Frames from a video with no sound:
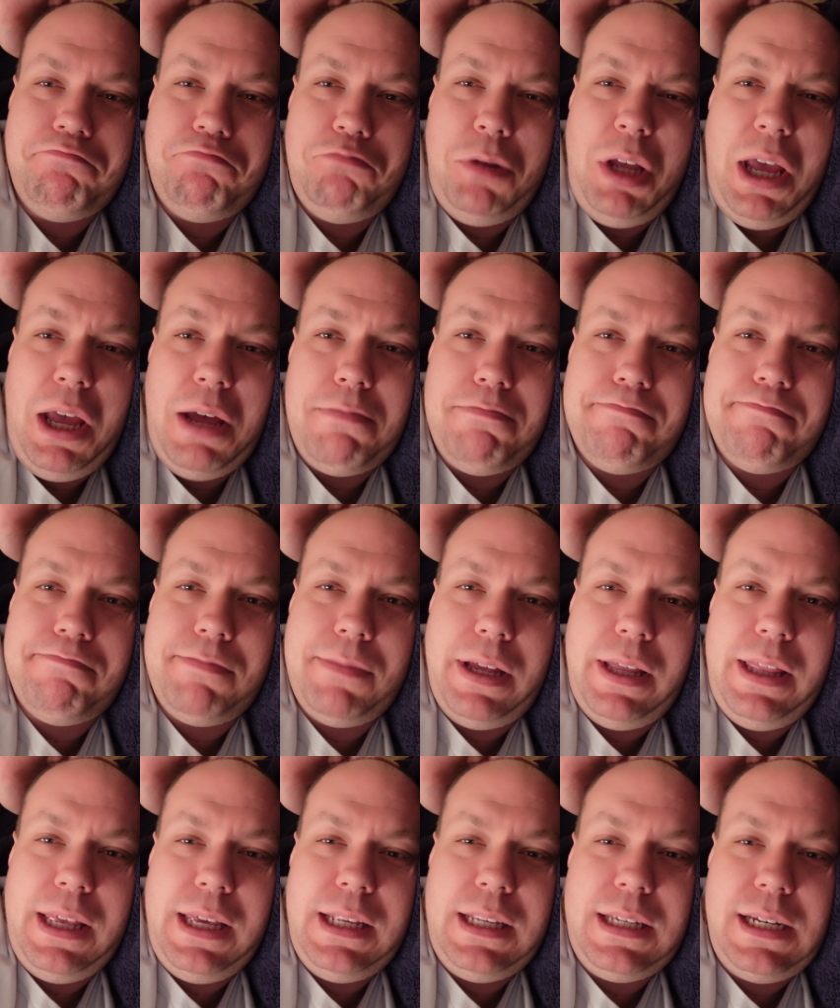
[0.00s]
yeah, I
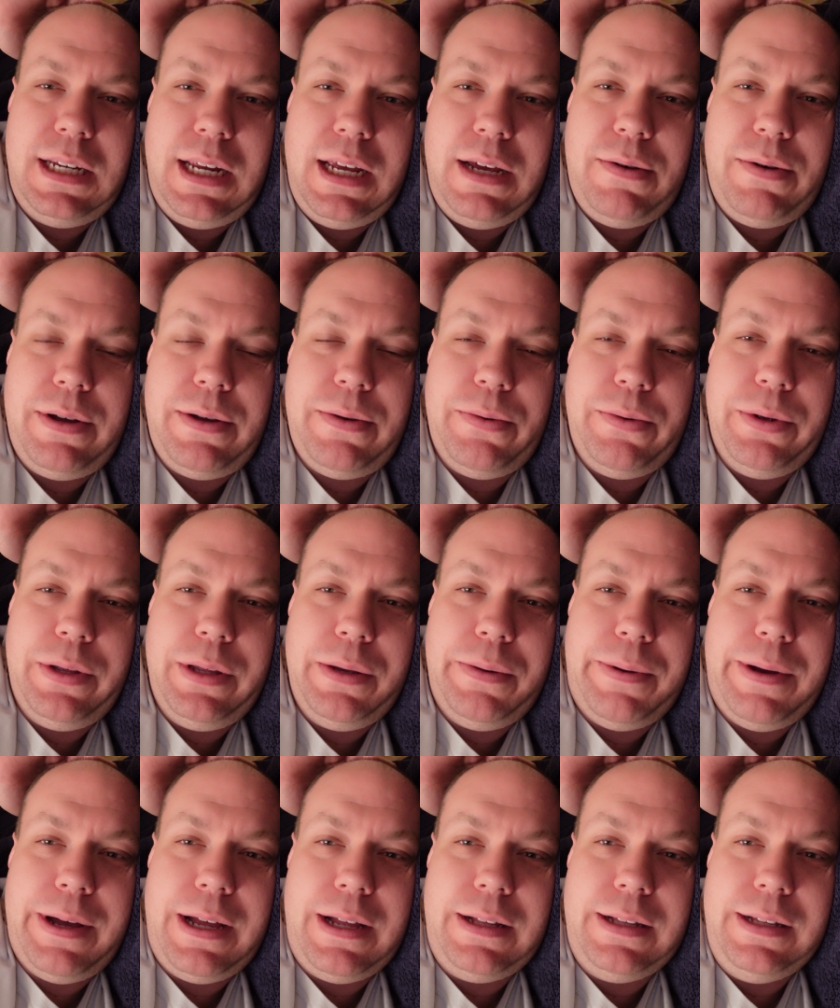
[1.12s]
think today went really
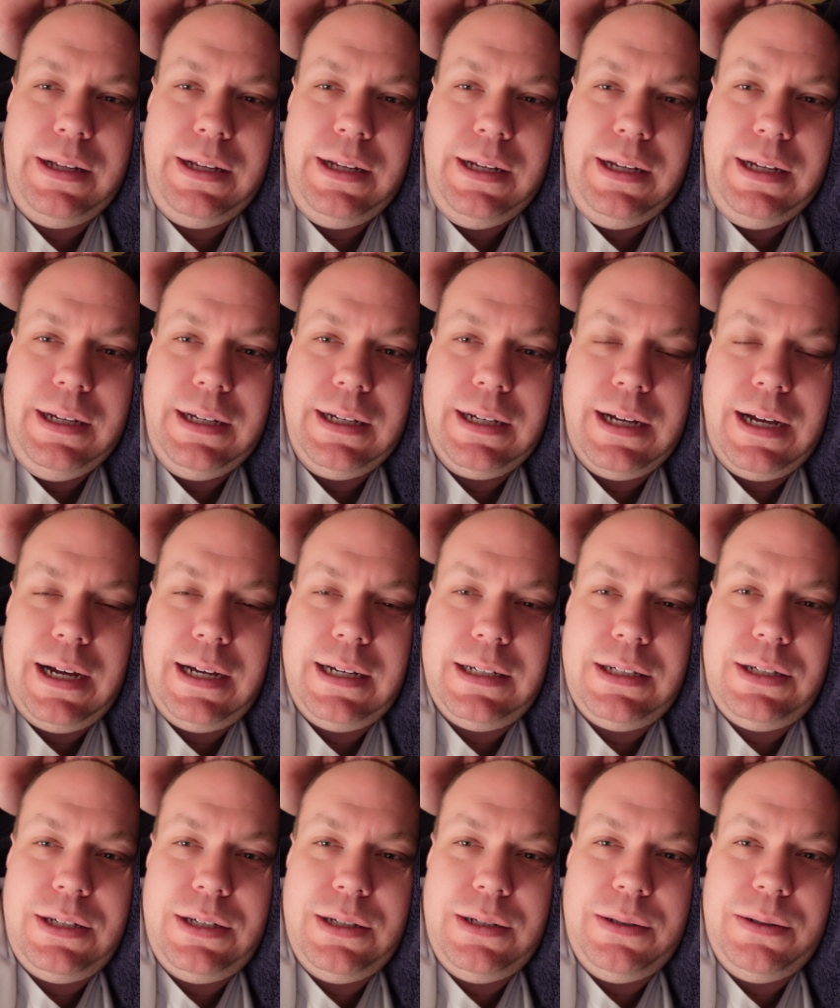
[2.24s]
well. Got
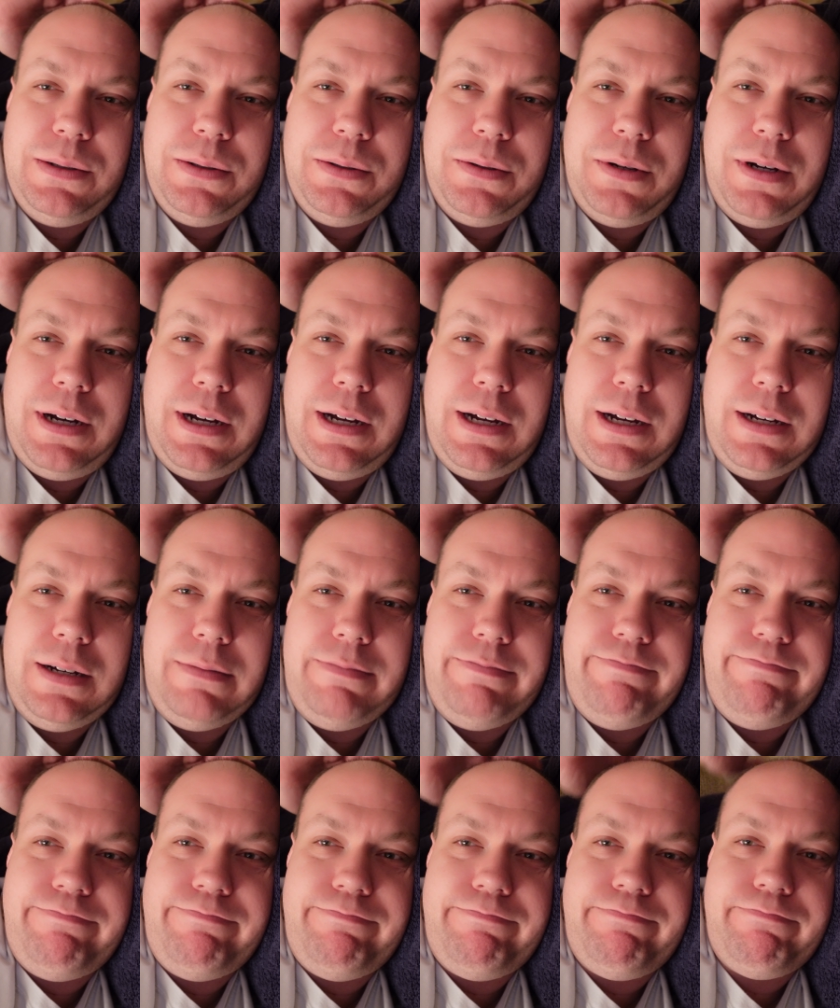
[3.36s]
to
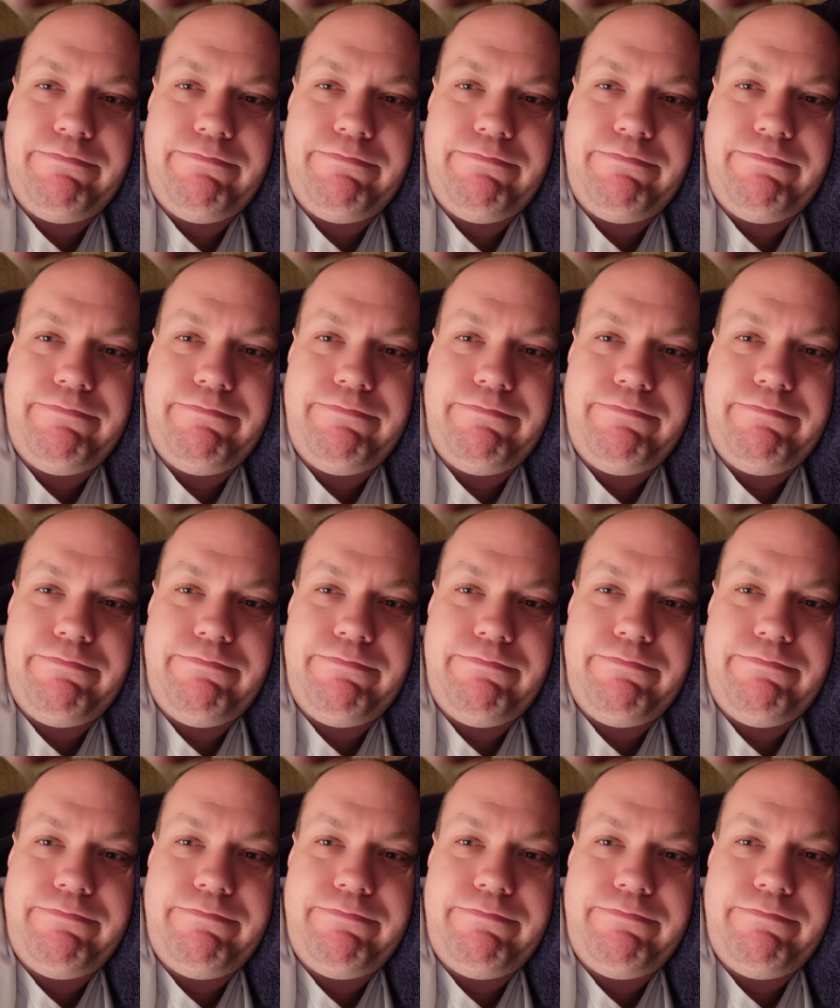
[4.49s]
um,